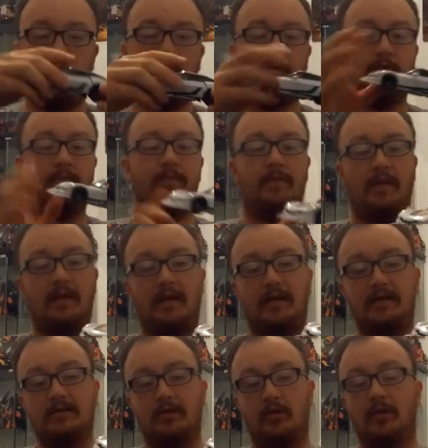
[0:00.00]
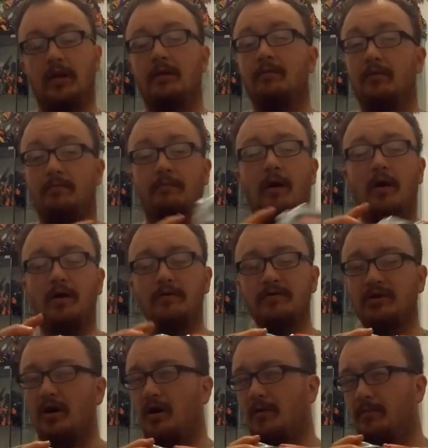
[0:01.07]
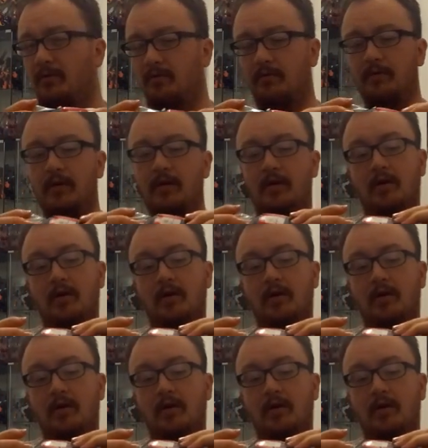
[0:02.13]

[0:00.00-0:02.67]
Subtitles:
along, they at least look like they're part of his car mode,